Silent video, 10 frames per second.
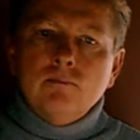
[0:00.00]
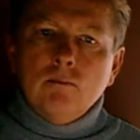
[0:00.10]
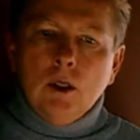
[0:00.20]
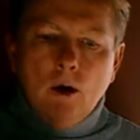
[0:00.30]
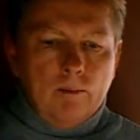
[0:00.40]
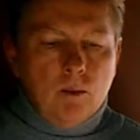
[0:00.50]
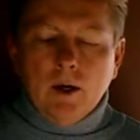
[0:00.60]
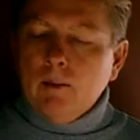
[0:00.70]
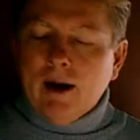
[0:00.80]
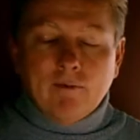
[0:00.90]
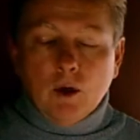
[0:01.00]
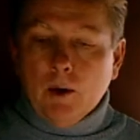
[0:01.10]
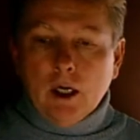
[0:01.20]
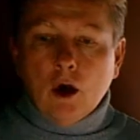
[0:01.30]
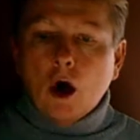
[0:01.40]
whatever you
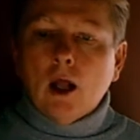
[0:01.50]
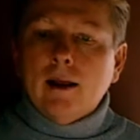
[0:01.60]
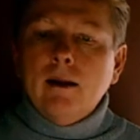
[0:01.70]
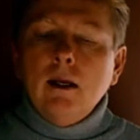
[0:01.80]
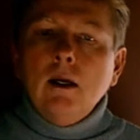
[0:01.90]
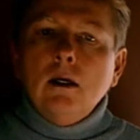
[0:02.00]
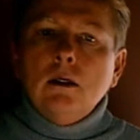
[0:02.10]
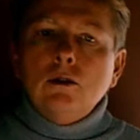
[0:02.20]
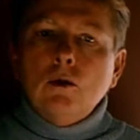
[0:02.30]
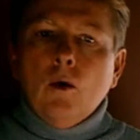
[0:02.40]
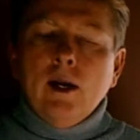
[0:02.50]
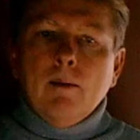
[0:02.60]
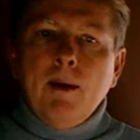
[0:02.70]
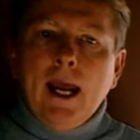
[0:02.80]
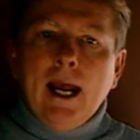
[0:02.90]
want to call it, on their
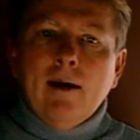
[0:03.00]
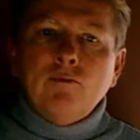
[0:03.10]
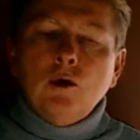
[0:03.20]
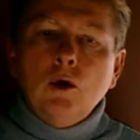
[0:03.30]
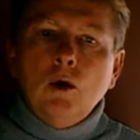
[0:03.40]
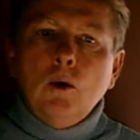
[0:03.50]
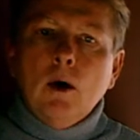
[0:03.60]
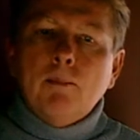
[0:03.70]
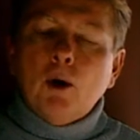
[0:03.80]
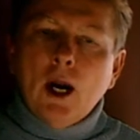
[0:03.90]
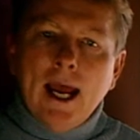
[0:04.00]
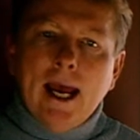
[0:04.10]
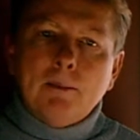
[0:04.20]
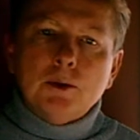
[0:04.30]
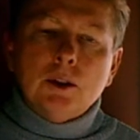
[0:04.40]
path to
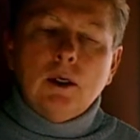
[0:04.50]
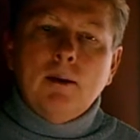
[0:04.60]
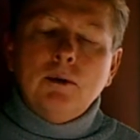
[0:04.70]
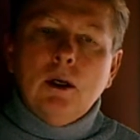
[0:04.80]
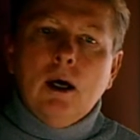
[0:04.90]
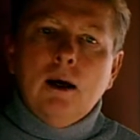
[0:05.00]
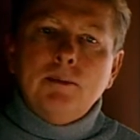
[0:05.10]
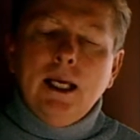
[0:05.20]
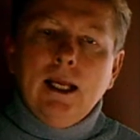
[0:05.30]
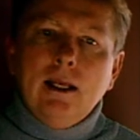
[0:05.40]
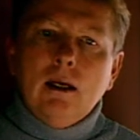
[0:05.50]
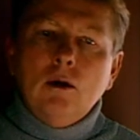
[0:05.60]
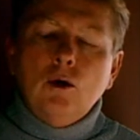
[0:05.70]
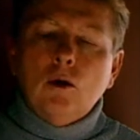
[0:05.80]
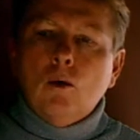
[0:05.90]
perhaps obtaining a
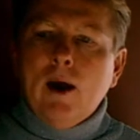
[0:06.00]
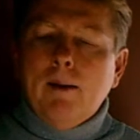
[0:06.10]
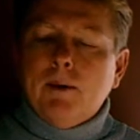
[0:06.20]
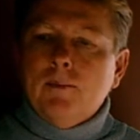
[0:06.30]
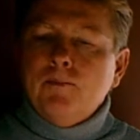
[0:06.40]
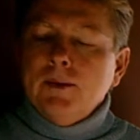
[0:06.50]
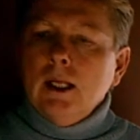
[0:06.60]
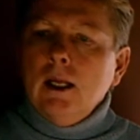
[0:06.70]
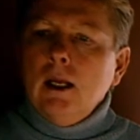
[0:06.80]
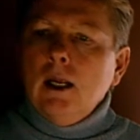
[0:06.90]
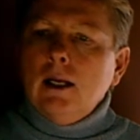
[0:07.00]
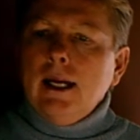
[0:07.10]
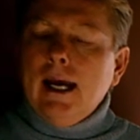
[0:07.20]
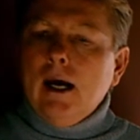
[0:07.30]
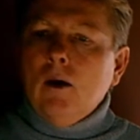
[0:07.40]
nuclear weapon.
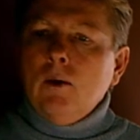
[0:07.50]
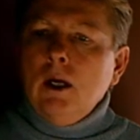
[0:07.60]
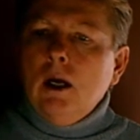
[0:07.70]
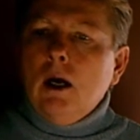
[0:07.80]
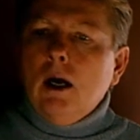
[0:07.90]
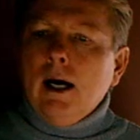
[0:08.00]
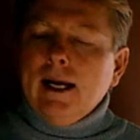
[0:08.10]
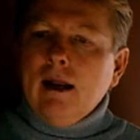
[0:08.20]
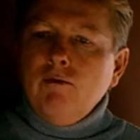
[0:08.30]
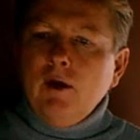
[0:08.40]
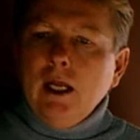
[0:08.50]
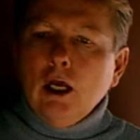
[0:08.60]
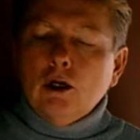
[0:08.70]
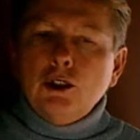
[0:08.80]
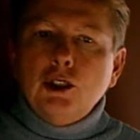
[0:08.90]
Now, I got a
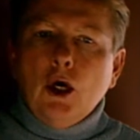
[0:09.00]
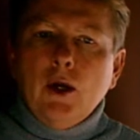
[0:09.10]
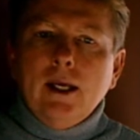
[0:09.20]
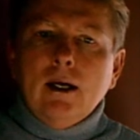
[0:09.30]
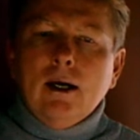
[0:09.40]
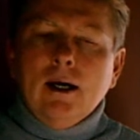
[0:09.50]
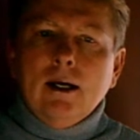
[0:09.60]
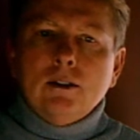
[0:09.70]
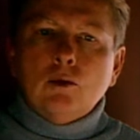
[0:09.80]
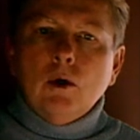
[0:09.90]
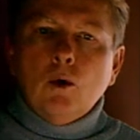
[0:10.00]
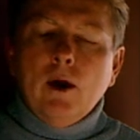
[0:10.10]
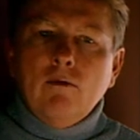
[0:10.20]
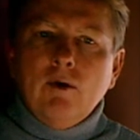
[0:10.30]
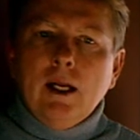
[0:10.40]
video to show you. It's a real
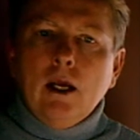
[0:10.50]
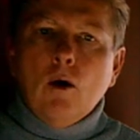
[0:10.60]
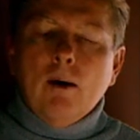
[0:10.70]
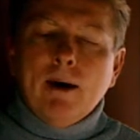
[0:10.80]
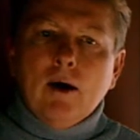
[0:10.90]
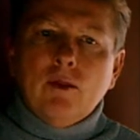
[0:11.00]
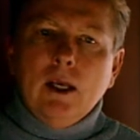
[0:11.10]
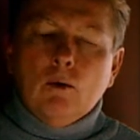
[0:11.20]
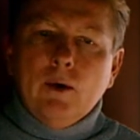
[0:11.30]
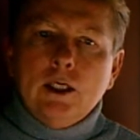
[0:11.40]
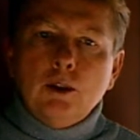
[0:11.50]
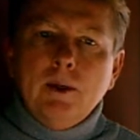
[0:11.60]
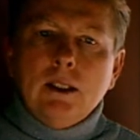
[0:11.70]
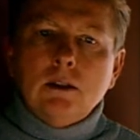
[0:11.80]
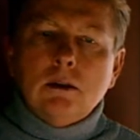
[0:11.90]
quick video about the
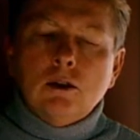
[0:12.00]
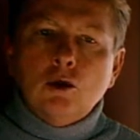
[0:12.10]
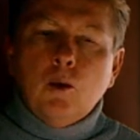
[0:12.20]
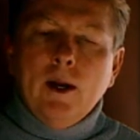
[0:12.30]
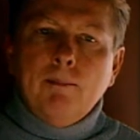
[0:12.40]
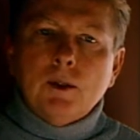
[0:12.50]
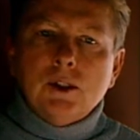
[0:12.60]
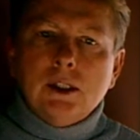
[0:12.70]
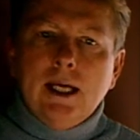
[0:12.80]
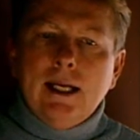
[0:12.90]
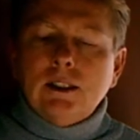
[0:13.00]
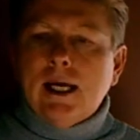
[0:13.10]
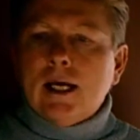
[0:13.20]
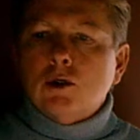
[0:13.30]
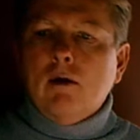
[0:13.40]
enrichment to 20%. It's
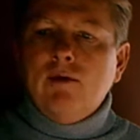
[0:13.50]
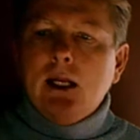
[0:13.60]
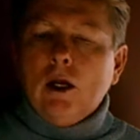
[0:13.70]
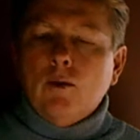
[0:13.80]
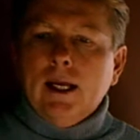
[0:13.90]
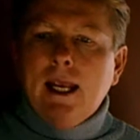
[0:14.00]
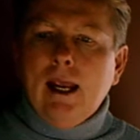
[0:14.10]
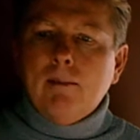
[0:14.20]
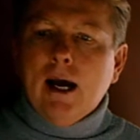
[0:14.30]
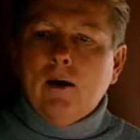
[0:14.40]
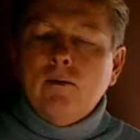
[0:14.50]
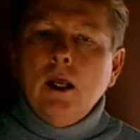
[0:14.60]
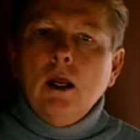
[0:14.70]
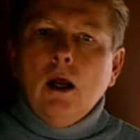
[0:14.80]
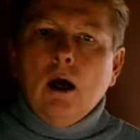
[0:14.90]
actually a video that came out
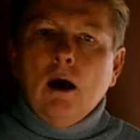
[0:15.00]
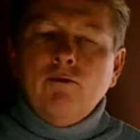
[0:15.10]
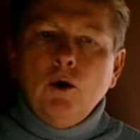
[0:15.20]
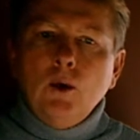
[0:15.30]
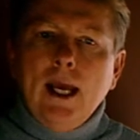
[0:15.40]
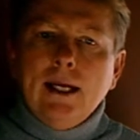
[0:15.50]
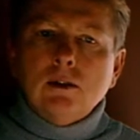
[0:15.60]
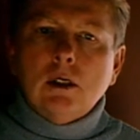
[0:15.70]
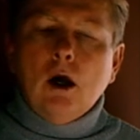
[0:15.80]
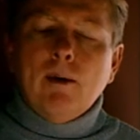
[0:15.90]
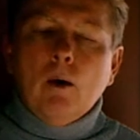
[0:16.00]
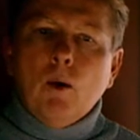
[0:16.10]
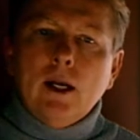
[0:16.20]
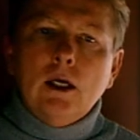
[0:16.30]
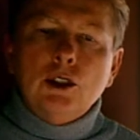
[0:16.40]
a few days ago, but I
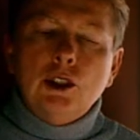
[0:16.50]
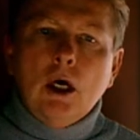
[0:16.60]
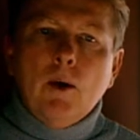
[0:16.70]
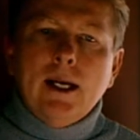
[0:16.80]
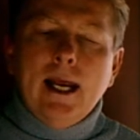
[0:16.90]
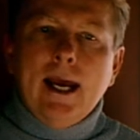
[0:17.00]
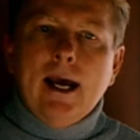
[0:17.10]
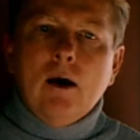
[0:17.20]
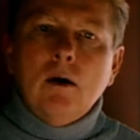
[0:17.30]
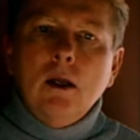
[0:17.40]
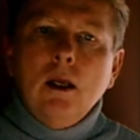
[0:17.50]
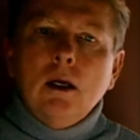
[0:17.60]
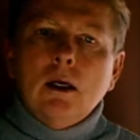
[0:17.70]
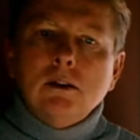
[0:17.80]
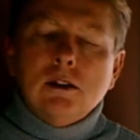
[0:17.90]
wanted to show it now
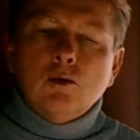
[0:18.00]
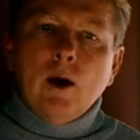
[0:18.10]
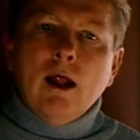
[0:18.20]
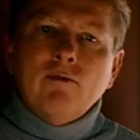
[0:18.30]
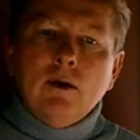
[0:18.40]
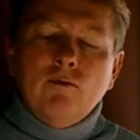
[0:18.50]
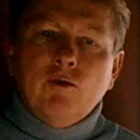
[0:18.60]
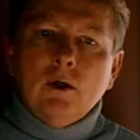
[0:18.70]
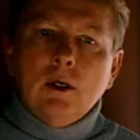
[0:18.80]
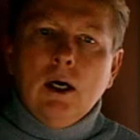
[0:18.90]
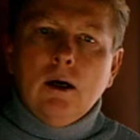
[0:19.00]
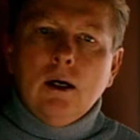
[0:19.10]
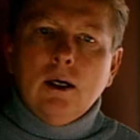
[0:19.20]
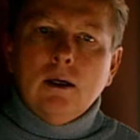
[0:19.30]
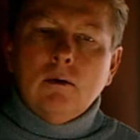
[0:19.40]
because it's relevant for
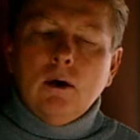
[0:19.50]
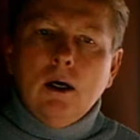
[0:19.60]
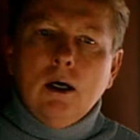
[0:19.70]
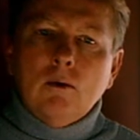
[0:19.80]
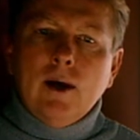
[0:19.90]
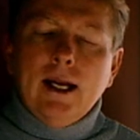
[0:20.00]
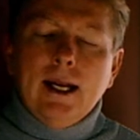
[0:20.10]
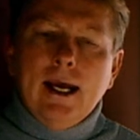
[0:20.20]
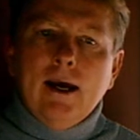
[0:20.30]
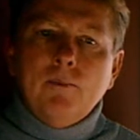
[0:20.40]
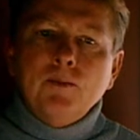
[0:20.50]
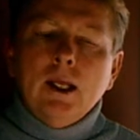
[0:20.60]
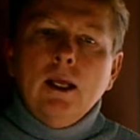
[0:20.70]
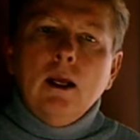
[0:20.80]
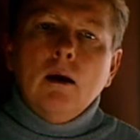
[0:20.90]
right now.
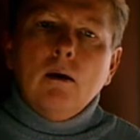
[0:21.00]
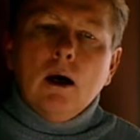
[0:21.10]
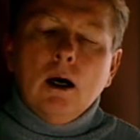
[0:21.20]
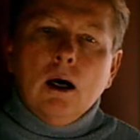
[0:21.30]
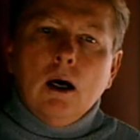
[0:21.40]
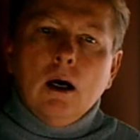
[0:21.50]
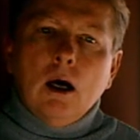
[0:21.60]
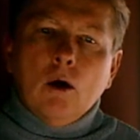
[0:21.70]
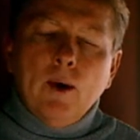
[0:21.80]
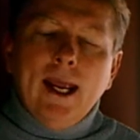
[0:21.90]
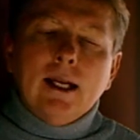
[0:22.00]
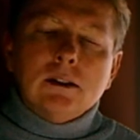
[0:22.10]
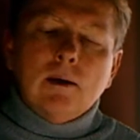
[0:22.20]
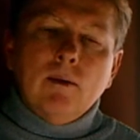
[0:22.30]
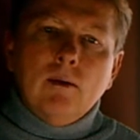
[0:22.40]
Iran is
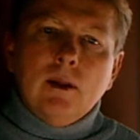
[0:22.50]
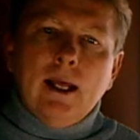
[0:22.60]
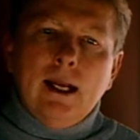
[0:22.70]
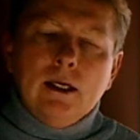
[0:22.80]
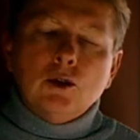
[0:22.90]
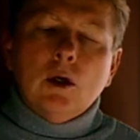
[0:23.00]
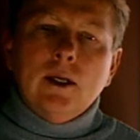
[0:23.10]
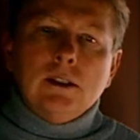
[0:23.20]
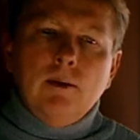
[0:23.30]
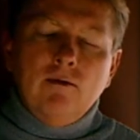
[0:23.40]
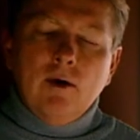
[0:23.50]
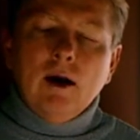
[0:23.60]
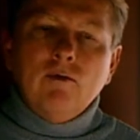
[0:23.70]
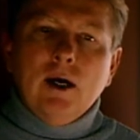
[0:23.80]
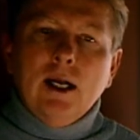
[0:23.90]
something that Israel needs to be
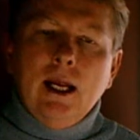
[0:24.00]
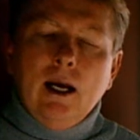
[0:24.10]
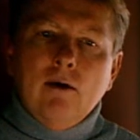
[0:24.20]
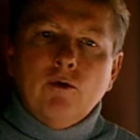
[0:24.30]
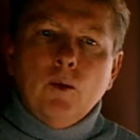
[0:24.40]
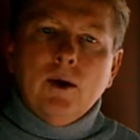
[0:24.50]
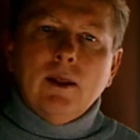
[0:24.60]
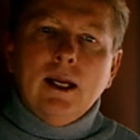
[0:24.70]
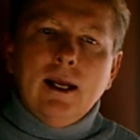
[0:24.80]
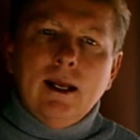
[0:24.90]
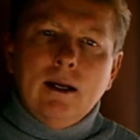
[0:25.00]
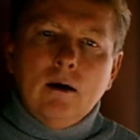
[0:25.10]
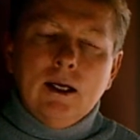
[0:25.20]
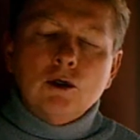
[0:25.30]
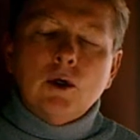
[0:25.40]
very, very careful with, and
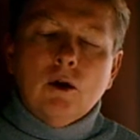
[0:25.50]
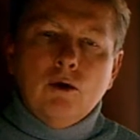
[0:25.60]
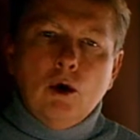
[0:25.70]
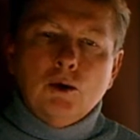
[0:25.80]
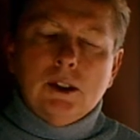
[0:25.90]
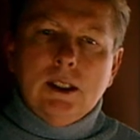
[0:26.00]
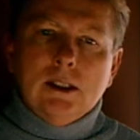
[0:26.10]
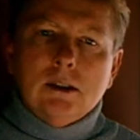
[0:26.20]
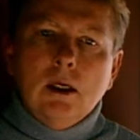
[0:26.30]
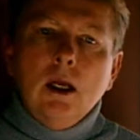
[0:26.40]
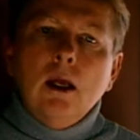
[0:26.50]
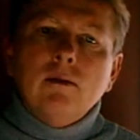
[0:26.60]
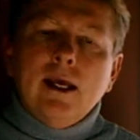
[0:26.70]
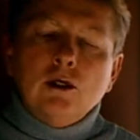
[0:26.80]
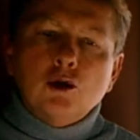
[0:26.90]
Israel knows this.
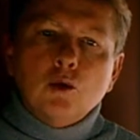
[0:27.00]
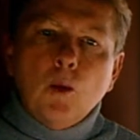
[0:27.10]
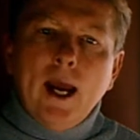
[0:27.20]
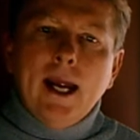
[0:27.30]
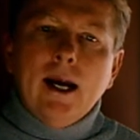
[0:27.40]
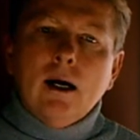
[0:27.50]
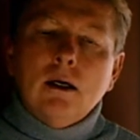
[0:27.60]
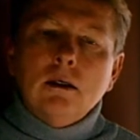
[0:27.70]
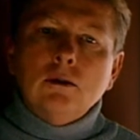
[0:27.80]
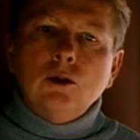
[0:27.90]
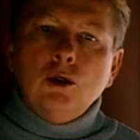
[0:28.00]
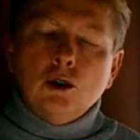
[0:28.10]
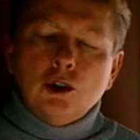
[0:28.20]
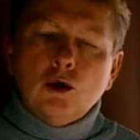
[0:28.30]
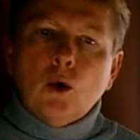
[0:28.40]
They swear to
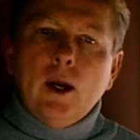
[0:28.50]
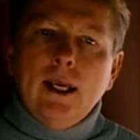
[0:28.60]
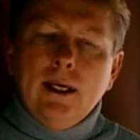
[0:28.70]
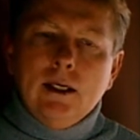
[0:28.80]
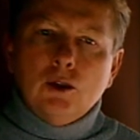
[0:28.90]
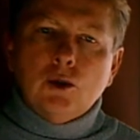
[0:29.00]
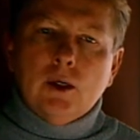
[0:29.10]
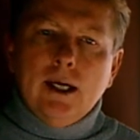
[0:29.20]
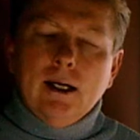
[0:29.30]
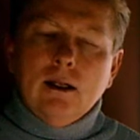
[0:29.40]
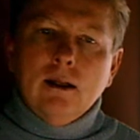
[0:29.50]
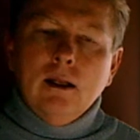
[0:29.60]
destroy Israel,